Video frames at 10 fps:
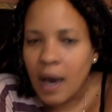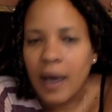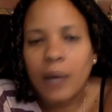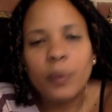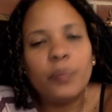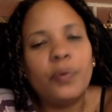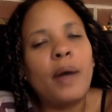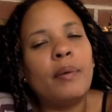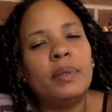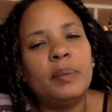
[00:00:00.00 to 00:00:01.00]
I would
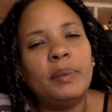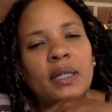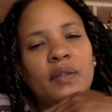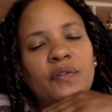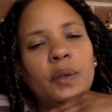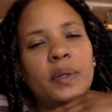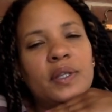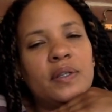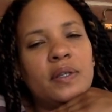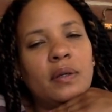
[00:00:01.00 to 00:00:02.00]
probably be
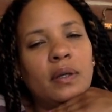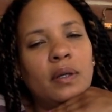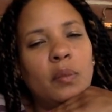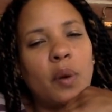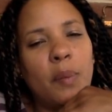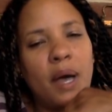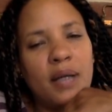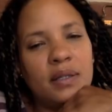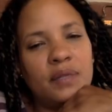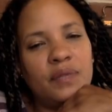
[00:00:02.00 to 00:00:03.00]
influenced in a more
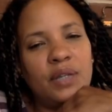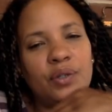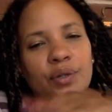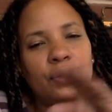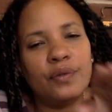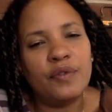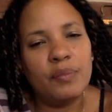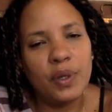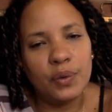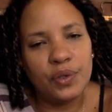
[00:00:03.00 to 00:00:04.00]
positive nature
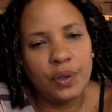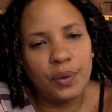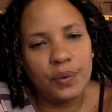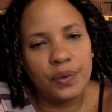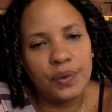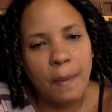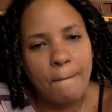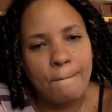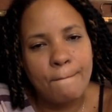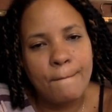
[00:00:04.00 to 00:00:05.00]
from those shows,
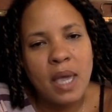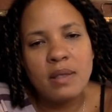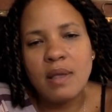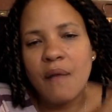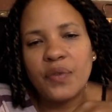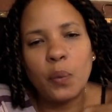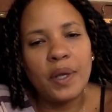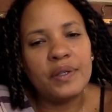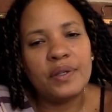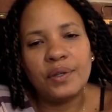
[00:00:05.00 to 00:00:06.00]
not the
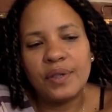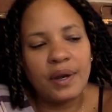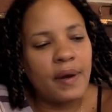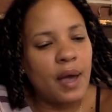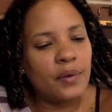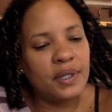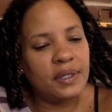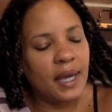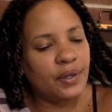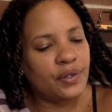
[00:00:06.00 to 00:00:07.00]
ones that are out
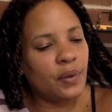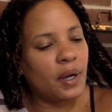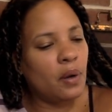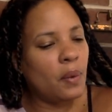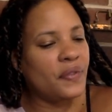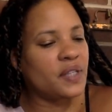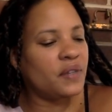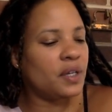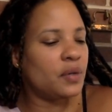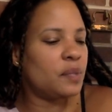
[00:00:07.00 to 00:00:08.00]
today. So I don't want this
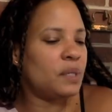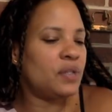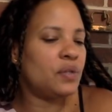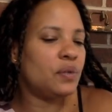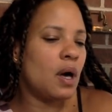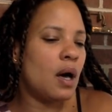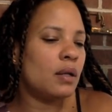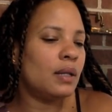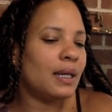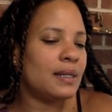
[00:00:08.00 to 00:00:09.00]
video to be too
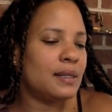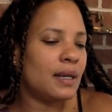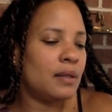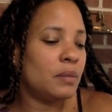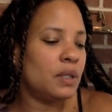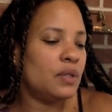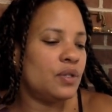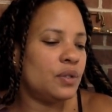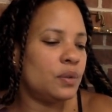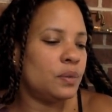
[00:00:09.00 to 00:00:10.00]
long. Like I said, I'm going to
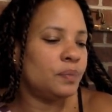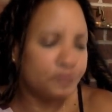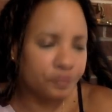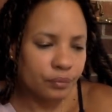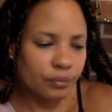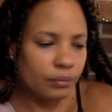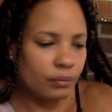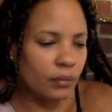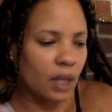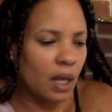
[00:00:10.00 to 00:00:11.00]
do
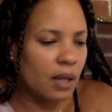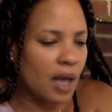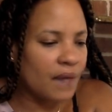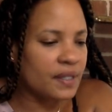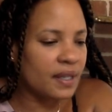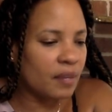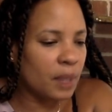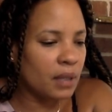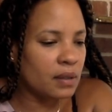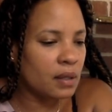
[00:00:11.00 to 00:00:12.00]
a live
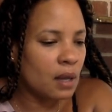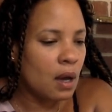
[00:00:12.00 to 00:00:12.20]
segment.